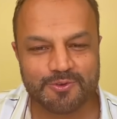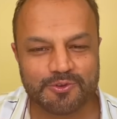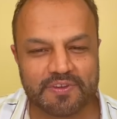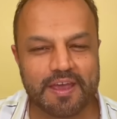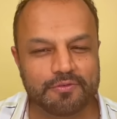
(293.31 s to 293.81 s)
you
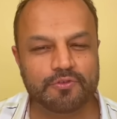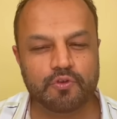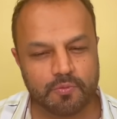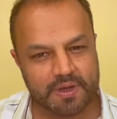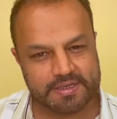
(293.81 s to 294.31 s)
save
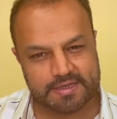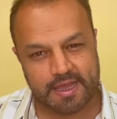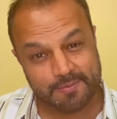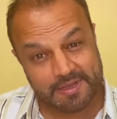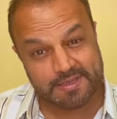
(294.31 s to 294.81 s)
so much
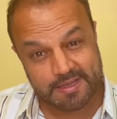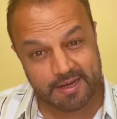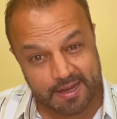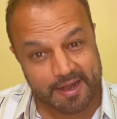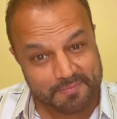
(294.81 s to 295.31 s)
time and
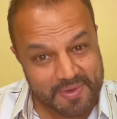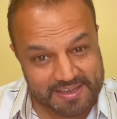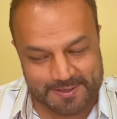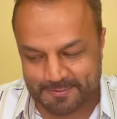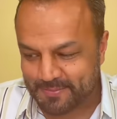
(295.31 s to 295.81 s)
still get
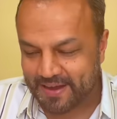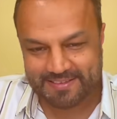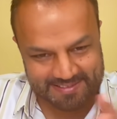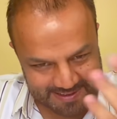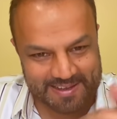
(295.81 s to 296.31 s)
maximum
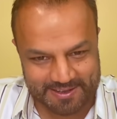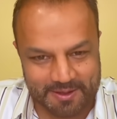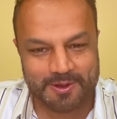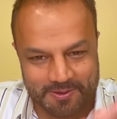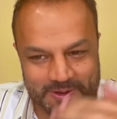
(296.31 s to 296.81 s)
marks.
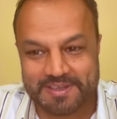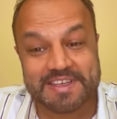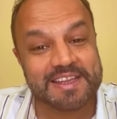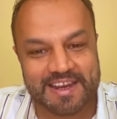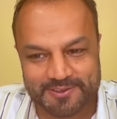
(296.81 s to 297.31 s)
Come on,
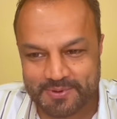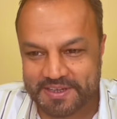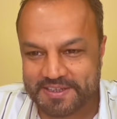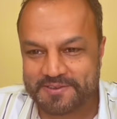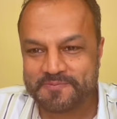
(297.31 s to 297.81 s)
see the next
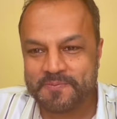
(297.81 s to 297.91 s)
question.